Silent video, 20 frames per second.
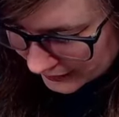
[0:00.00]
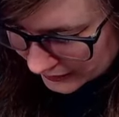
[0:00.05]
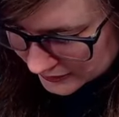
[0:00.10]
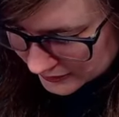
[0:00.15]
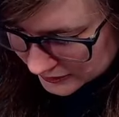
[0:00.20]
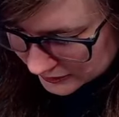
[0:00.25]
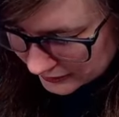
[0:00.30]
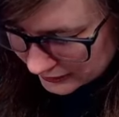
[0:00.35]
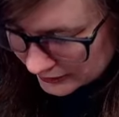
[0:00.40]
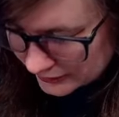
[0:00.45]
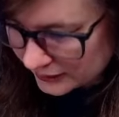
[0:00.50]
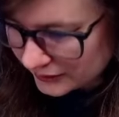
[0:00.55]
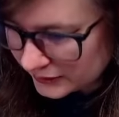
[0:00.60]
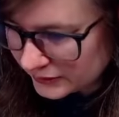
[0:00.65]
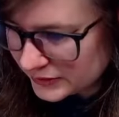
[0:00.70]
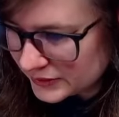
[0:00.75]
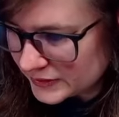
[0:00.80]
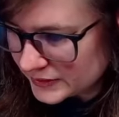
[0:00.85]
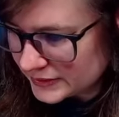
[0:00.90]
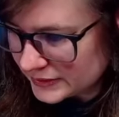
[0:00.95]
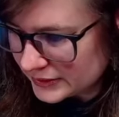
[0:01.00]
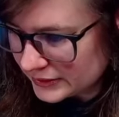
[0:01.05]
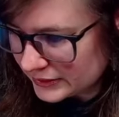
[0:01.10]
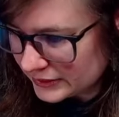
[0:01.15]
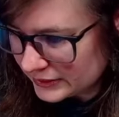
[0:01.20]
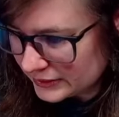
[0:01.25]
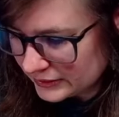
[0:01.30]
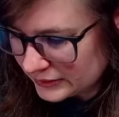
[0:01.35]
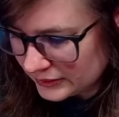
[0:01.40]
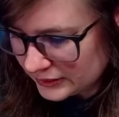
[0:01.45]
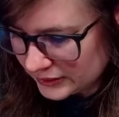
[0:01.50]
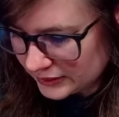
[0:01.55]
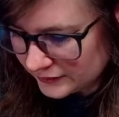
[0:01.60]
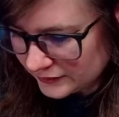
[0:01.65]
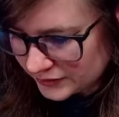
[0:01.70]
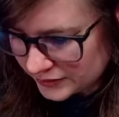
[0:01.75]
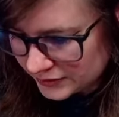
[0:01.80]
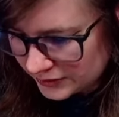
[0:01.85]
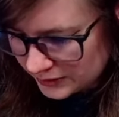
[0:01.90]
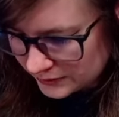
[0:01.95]
So yeah, I'll just, after
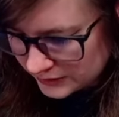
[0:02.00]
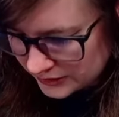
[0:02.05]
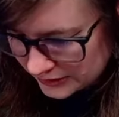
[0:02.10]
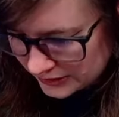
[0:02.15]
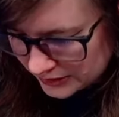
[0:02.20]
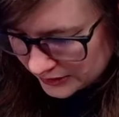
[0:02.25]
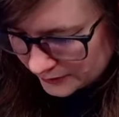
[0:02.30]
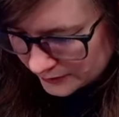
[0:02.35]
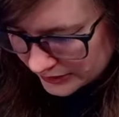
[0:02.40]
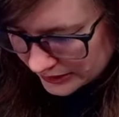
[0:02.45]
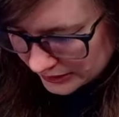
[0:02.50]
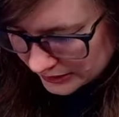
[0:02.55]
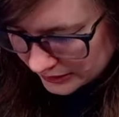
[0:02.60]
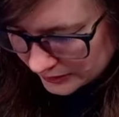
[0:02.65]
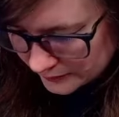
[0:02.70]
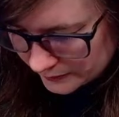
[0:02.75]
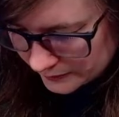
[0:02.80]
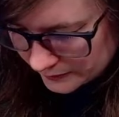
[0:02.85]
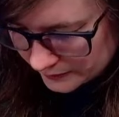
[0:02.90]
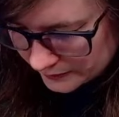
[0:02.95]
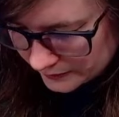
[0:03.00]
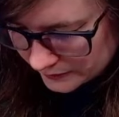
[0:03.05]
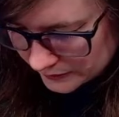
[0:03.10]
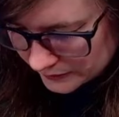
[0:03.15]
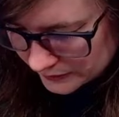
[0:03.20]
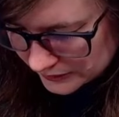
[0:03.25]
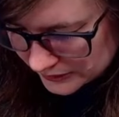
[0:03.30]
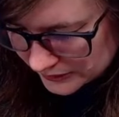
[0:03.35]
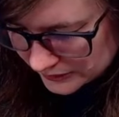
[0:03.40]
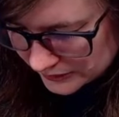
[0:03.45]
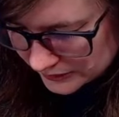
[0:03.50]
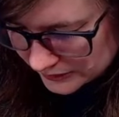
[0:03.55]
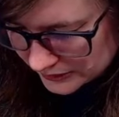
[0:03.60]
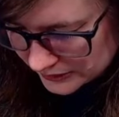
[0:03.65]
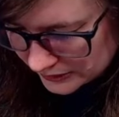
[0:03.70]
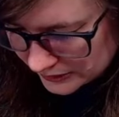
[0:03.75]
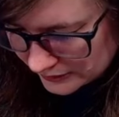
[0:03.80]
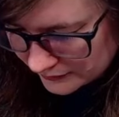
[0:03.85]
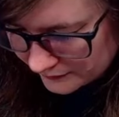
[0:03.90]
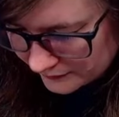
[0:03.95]
stream today, pack up the rest of the
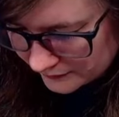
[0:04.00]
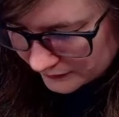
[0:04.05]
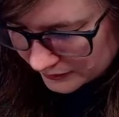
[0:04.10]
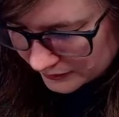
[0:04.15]
stuff.